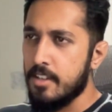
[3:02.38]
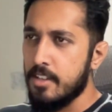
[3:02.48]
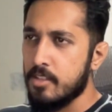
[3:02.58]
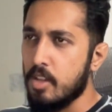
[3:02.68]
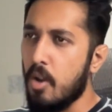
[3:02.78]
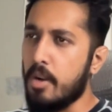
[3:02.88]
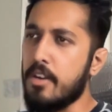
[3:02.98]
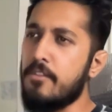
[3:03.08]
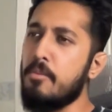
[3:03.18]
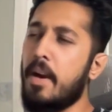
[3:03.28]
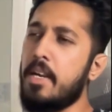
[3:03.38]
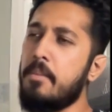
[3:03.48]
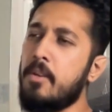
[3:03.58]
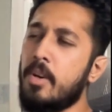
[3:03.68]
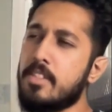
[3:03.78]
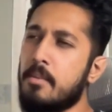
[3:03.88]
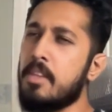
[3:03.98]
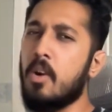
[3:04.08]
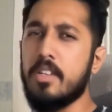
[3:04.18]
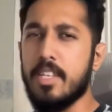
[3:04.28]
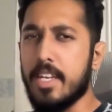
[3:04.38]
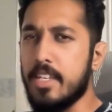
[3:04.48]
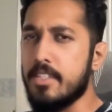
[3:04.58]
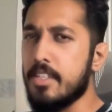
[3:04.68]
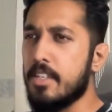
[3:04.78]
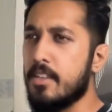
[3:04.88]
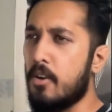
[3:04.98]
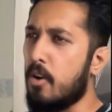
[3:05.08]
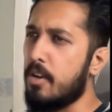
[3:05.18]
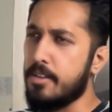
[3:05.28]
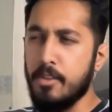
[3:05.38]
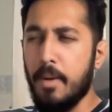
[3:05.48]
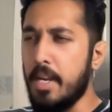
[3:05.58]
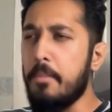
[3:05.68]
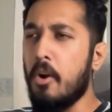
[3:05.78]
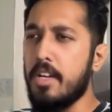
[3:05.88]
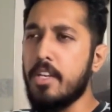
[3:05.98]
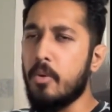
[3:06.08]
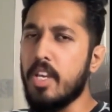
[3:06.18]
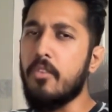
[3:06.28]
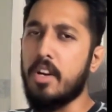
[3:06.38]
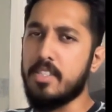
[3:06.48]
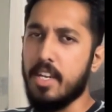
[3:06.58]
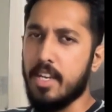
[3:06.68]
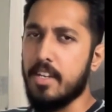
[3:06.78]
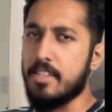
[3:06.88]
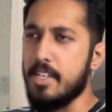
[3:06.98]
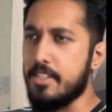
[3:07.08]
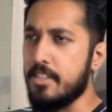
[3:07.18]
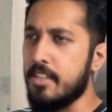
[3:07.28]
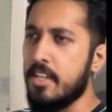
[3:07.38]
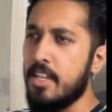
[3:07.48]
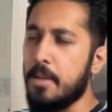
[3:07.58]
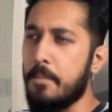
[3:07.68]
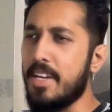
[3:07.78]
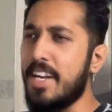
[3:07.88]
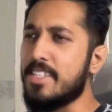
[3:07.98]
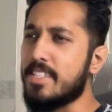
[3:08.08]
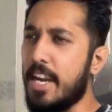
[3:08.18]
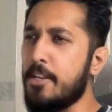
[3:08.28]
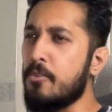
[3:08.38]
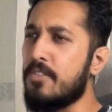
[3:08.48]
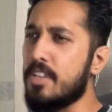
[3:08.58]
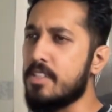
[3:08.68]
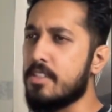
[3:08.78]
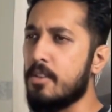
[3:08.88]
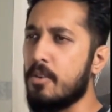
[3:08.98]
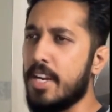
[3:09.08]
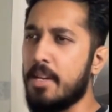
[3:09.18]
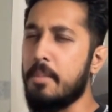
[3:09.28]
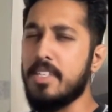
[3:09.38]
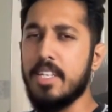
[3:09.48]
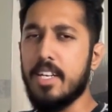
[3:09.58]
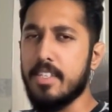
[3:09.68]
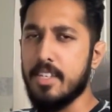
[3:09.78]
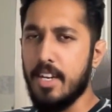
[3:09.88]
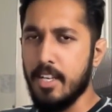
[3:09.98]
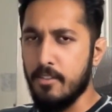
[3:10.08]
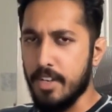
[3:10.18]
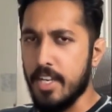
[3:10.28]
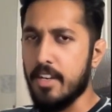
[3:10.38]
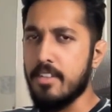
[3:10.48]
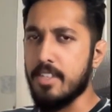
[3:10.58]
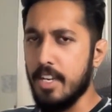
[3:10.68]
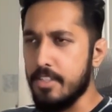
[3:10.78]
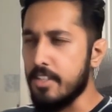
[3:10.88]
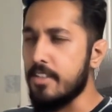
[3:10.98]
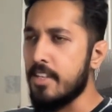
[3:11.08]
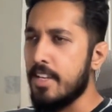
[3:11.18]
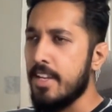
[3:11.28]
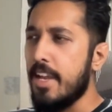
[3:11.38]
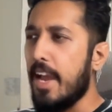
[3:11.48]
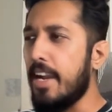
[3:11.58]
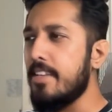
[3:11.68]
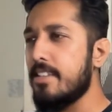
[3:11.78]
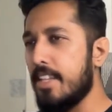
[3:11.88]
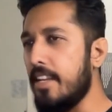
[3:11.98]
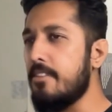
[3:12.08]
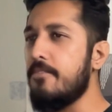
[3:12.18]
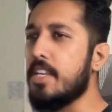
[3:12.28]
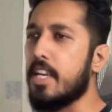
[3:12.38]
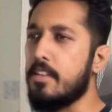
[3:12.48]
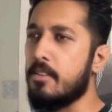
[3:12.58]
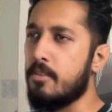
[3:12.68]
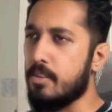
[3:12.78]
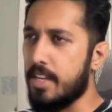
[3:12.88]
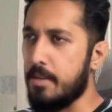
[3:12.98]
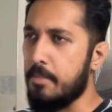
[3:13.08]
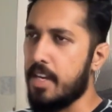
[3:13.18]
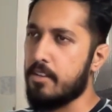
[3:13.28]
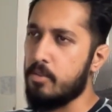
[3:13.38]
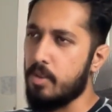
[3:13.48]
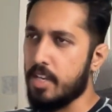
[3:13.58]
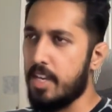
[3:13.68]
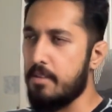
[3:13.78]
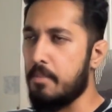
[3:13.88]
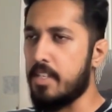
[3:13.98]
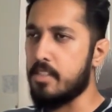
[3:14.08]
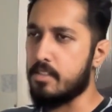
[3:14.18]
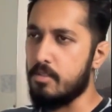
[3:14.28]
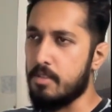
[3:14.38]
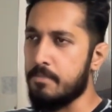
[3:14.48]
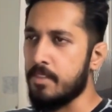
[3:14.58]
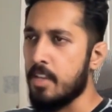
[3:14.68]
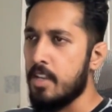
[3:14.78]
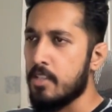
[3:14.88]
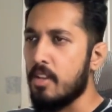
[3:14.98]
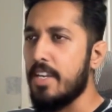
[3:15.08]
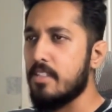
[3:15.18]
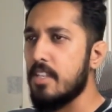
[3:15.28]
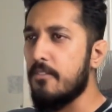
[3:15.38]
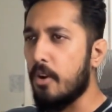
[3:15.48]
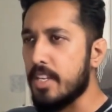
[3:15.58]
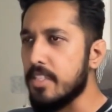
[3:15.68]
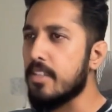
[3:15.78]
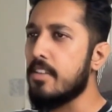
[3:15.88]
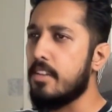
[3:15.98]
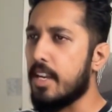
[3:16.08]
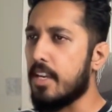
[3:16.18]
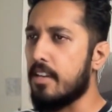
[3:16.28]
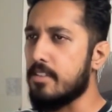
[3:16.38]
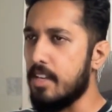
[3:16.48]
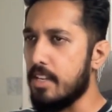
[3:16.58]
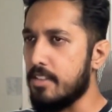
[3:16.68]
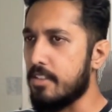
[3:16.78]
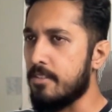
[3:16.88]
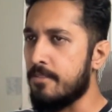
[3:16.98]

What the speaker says: So a lot of you might be knowing something called as recursion, or you might be already knowing what is a recurrence relation. But let's try to first, get a basic understanding of recurrence relation. And then we can, get back to again Master's theorem. So let's see what is a recurrence relation.